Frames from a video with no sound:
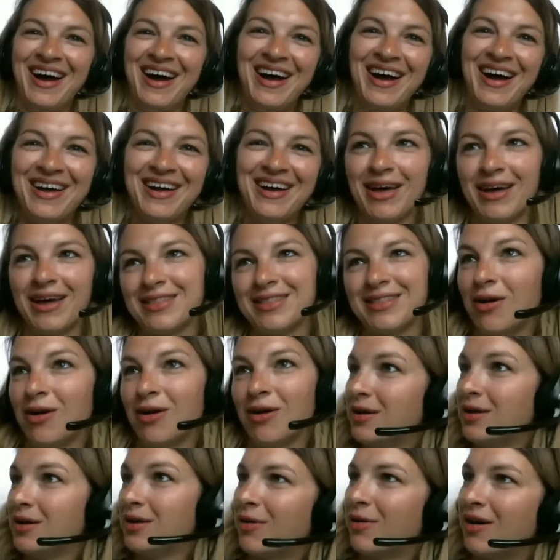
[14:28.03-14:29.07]
Like
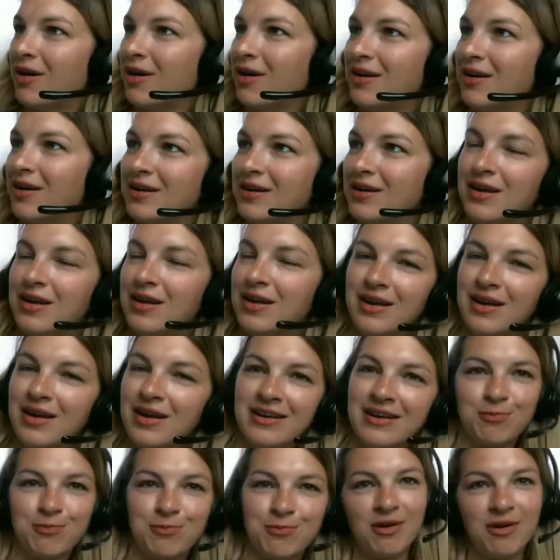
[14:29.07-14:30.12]
early bird and
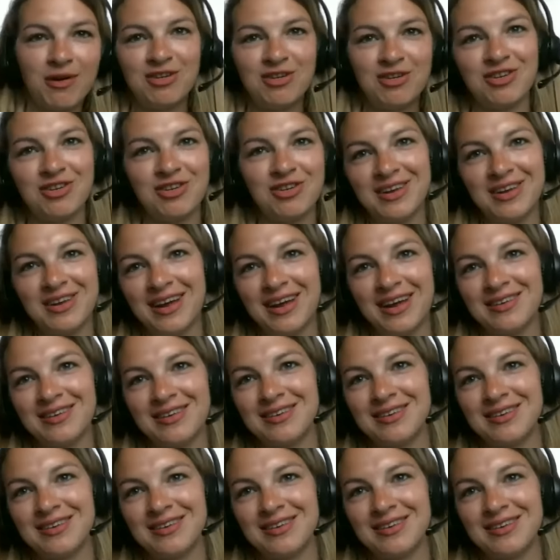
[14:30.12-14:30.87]
expiration dates